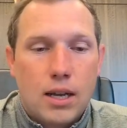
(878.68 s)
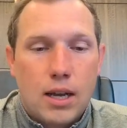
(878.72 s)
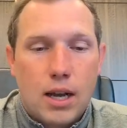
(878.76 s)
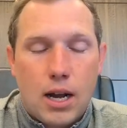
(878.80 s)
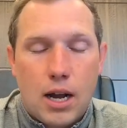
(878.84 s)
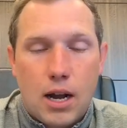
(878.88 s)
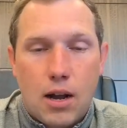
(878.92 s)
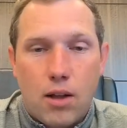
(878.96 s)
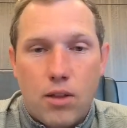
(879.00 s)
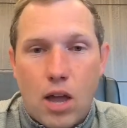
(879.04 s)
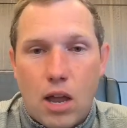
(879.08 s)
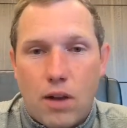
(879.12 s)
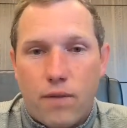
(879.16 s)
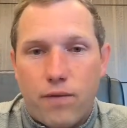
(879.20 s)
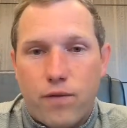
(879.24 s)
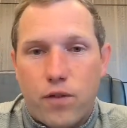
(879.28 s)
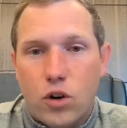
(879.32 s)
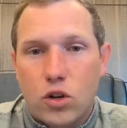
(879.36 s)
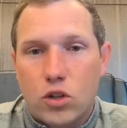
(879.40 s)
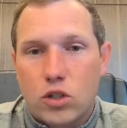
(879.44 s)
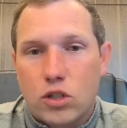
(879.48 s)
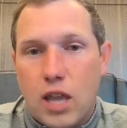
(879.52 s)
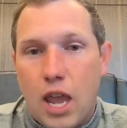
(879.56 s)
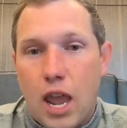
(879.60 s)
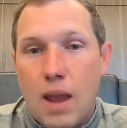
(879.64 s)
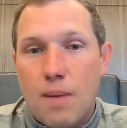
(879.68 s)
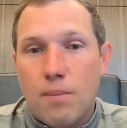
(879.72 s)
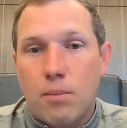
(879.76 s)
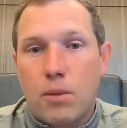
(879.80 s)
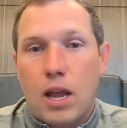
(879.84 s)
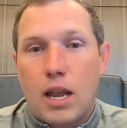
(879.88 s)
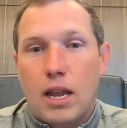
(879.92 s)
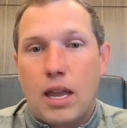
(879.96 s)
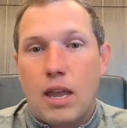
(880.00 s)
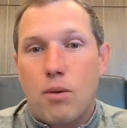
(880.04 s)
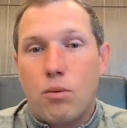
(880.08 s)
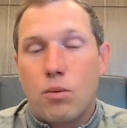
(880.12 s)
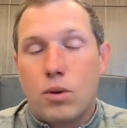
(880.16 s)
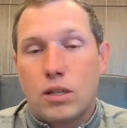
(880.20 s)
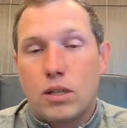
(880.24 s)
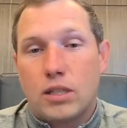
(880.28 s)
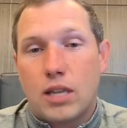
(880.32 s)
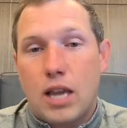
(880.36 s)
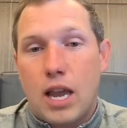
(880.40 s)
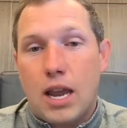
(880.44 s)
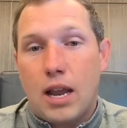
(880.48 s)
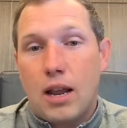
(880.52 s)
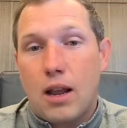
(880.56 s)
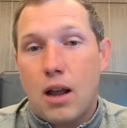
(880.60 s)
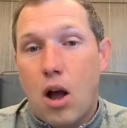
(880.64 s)
that first game like it was
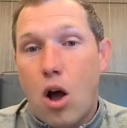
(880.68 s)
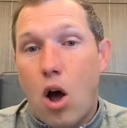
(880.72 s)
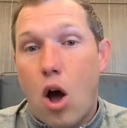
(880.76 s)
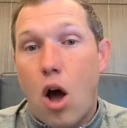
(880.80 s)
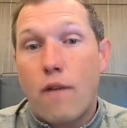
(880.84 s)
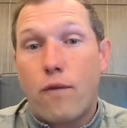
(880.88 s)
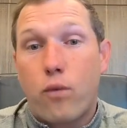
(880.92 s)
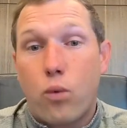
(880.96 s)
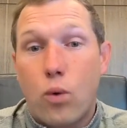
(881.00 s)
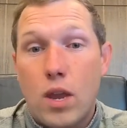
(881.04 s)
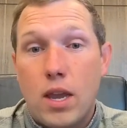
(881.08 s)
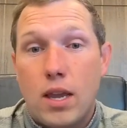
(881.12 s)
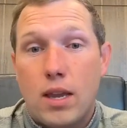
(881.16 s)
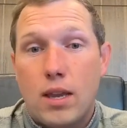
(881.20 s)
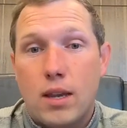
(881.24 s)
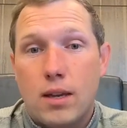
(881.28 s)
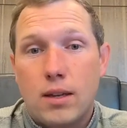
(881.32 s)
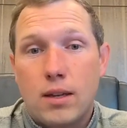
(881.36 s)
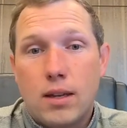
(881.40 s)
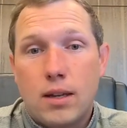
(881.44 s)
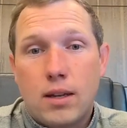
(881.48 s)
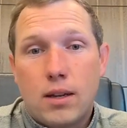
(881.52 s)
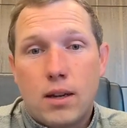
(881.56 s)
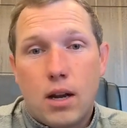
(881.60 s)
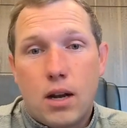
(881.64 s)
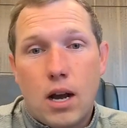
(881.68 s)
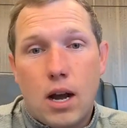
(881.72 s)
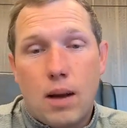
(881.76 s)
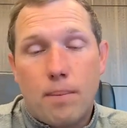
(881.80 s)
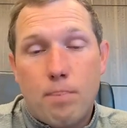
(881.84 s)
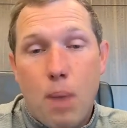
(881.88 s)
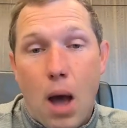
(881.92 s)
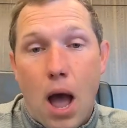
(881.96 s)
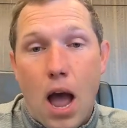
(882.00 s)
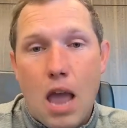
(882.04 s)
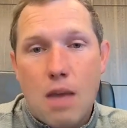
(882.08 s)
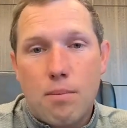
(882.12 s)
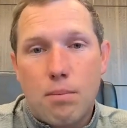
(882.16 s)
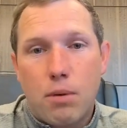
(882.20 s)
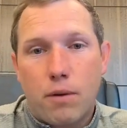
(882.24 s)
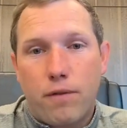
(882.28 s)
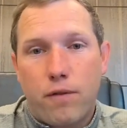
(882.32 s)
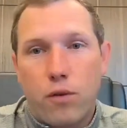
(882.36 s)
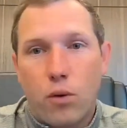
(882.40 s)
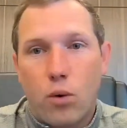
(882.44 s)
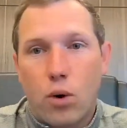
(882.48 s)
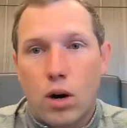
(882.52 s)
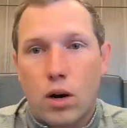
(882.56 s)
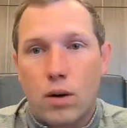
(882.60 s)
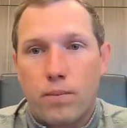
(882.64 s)
a off week, bye
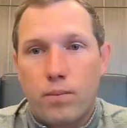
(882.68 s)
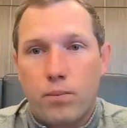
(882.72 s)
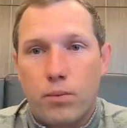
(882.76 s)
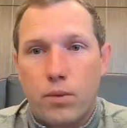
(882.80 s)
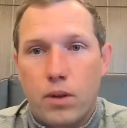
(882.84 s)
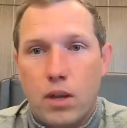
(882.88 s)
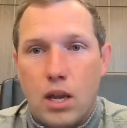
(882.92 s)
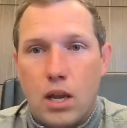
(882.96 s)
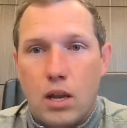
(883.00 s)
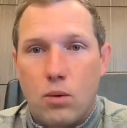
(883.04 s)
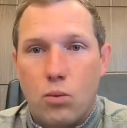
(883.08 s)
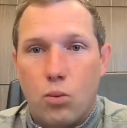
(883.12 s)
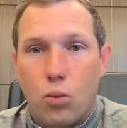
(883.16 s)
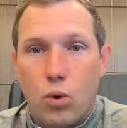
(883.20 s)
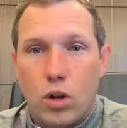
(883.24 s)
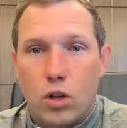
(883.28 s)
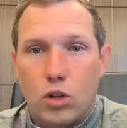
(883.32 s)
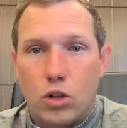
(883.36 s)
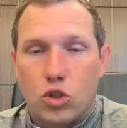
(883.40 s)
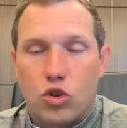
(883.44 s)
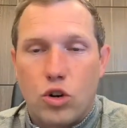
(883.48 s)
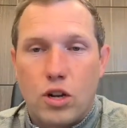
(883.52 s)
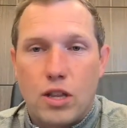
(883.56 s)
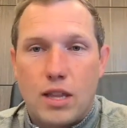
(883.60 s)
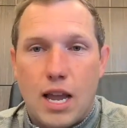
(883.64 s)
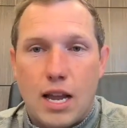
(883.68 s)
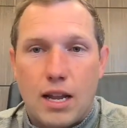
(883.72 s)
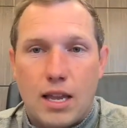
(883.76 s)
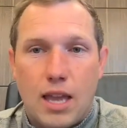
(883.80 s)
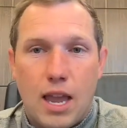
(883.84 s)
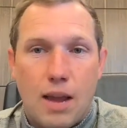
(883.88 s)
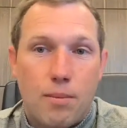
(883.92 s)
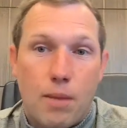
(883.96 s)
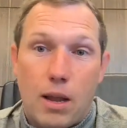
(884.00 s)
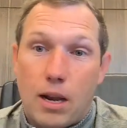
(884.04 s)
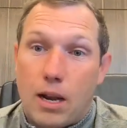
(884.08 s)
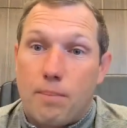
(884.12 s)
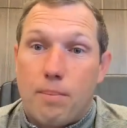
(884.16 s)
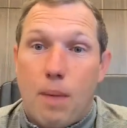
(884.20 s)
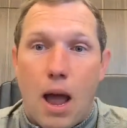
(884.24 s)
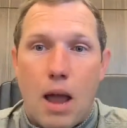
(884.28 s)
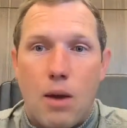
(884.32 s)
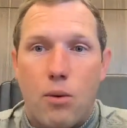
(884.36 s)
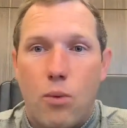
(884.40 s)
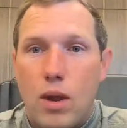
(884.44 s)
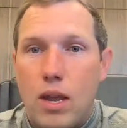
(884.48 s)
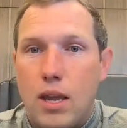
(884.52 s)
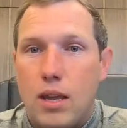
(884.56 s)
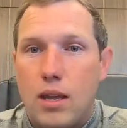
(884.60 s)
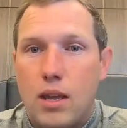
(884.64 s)
before, and we'll treat that game like a bye
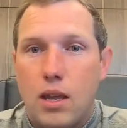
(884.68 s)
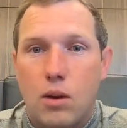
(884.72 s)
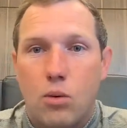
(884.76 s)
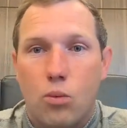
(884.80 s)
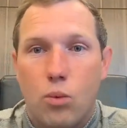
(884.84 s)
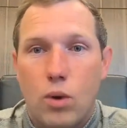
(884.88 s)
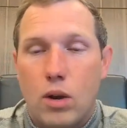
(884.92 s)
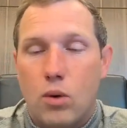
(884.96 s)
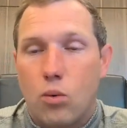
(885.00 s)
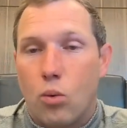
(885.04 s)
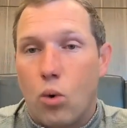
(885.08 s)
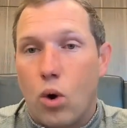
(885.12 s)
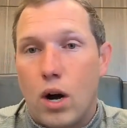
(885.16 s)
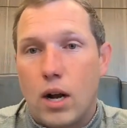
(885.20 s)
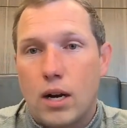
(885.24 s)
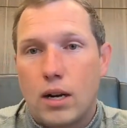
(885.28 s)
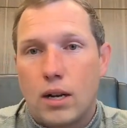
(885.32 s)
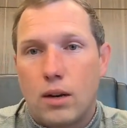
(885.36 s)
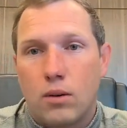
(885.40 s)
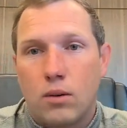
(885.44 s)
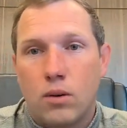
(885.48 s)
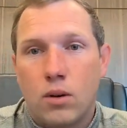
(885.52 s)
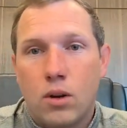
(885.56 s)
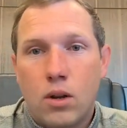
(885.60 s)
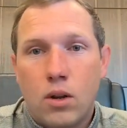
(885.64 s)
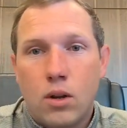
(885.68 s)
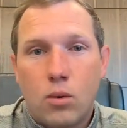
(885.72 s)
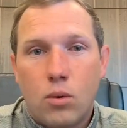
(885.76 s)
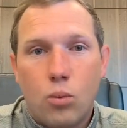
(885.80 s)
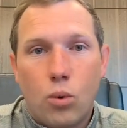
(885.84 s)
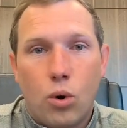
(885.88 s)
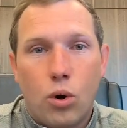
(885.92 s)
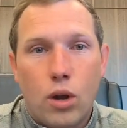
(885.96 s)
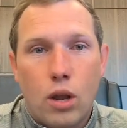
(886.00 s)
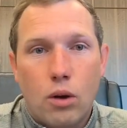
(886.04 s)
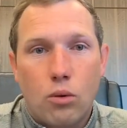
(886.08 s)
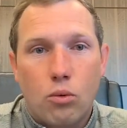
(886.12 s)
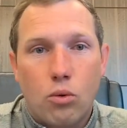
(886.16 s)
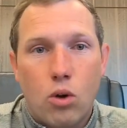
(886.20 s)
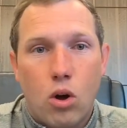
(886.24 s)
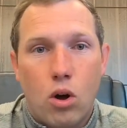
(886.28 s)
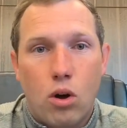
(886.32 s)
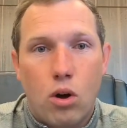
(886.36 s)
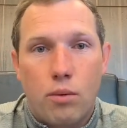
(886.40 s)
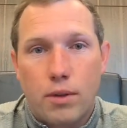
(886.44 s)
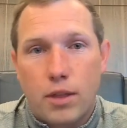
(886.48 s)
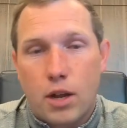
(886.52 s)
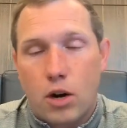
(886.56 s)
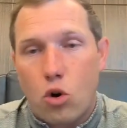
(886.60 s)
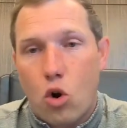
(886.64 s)
week in week one, and we'll get rolling
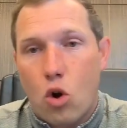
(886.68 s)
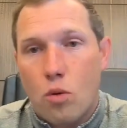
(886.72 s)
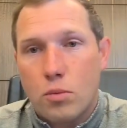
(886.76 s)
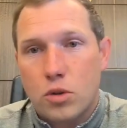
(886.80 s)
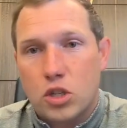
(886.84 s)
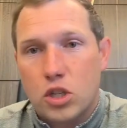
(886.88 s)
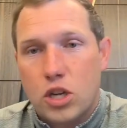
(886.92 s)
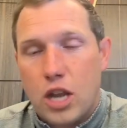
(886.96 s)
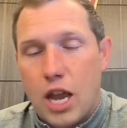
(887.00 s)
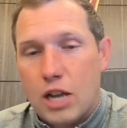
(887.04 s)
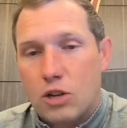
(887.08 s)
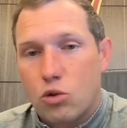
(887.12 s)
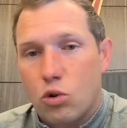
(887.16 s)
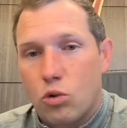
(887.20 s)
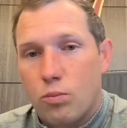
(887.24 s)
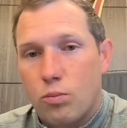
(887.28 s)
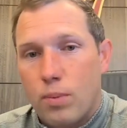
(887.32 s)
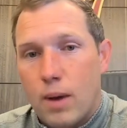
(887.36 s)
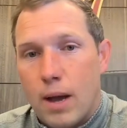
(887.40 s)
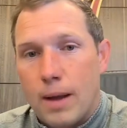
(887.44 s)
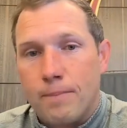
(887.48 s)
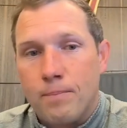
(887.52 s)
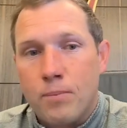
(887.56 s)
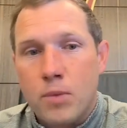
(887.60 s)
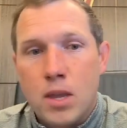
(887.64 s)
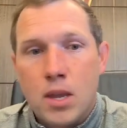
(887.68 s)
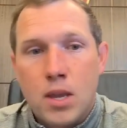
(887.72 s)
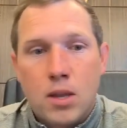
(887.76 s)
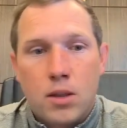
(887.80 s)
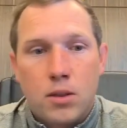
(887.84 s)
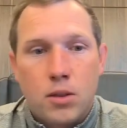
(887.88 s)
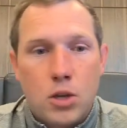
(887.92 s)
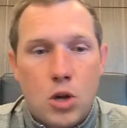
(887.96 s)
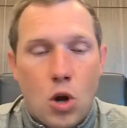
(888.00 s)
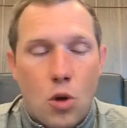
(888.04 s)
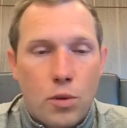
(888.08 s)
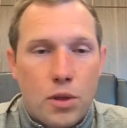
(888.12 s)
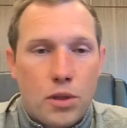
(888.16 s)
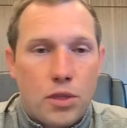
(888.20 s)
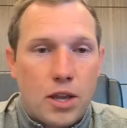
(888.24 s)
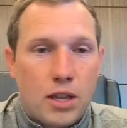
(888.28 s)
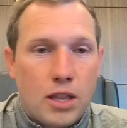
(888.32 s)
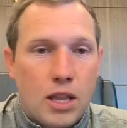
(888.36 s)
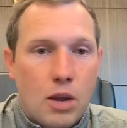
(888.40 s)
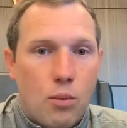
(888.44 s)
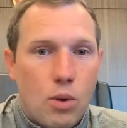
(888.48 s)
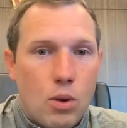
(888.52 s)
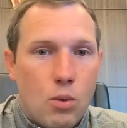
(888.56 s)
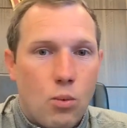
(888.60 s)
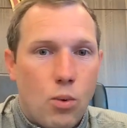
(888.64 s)
with our normal schedule. But the only thing
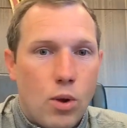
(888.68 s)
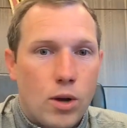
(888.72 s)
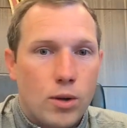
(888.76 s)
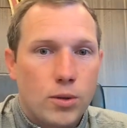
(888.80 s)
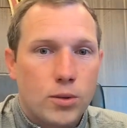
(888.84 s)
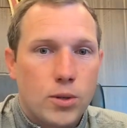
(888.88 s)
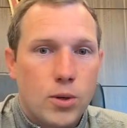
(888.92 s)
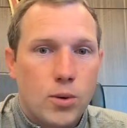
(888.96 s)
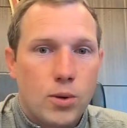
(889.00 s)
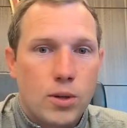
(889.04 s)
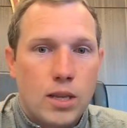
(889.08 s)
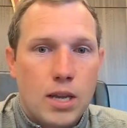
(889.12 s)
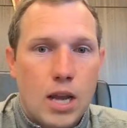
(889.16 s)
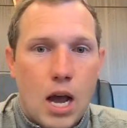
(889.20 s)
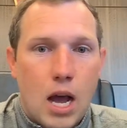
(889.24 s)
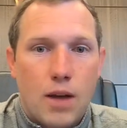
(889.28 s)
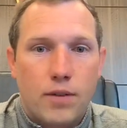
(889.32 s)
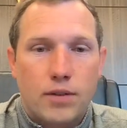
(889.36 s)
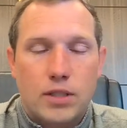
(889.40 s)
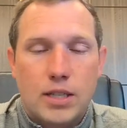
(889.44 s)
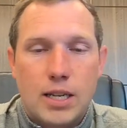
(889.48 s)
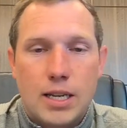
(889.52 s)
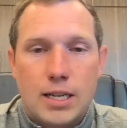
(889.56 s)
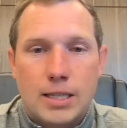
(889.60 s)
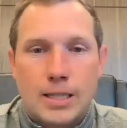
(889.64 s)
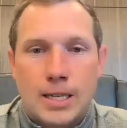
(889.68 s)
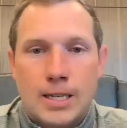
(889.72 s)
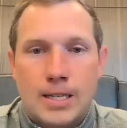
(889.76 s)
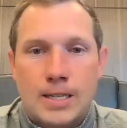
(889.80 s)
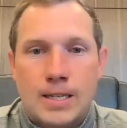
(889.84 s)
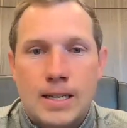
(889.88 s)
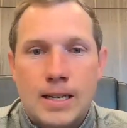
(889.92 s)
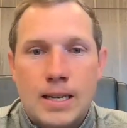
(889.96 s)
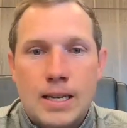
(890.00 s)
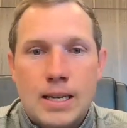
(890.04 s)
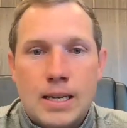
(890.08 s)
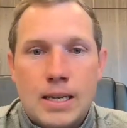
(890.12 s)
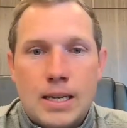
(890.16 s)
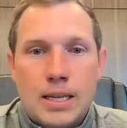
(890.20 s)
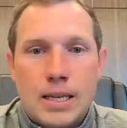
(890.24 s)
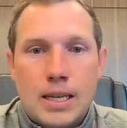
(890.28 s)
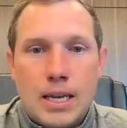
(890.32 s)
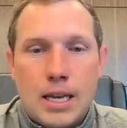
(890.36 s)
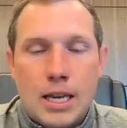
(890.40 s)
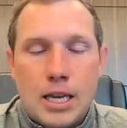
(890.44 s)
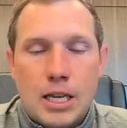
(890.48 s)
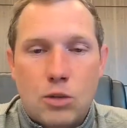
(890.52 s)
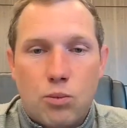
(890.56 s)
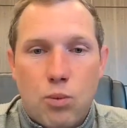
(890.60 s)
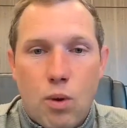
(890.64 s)
that we will do in the off season
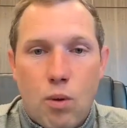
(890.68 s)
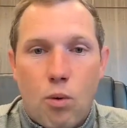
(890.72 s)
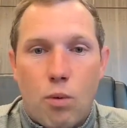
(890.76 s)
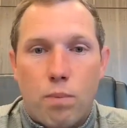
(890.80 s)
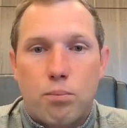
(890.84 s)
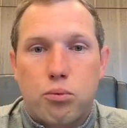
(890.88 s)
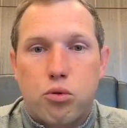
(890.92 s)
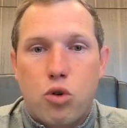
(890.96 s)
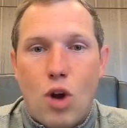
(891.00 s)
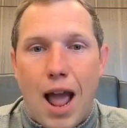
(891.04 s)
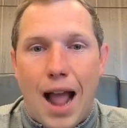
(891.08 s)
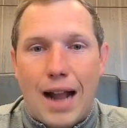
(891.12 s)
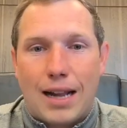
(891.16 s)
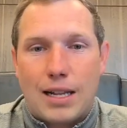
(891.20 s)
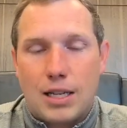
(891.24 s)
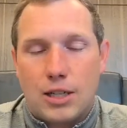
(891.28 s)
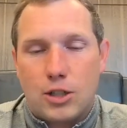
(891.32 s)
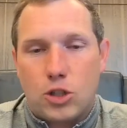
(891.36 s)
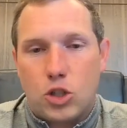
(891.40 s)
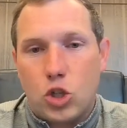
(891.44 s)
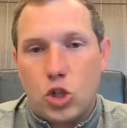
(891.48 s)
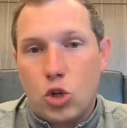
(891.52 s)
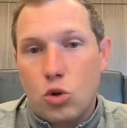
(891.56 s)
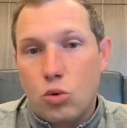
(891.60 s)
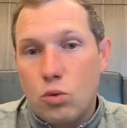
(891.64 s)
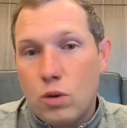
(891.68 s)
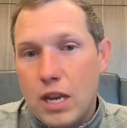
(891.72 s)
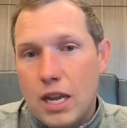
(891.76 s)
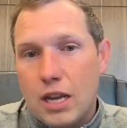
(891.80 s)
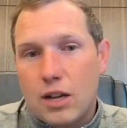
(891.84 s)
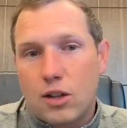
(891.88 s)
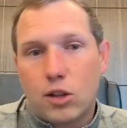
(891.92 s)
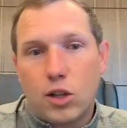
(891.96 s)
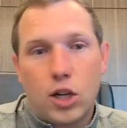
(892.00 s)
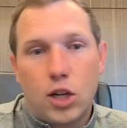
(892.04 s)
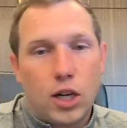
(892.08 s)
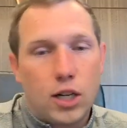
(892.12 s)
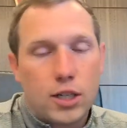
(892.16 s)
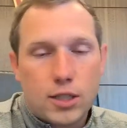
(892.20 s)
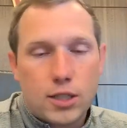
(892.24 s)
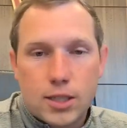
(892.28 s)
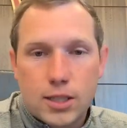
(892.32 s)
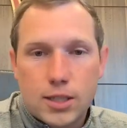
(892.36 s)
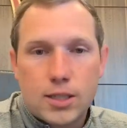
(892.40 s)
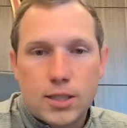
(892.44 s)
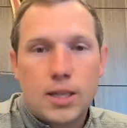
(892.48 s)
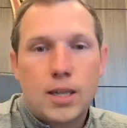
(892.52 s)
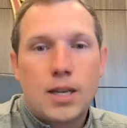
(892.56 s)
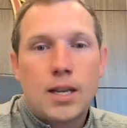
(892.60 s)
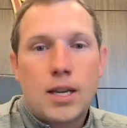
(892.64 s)
is we will practice unique
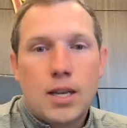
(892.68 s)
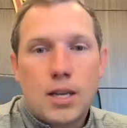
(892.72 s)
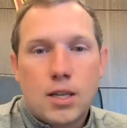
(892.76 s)
looks.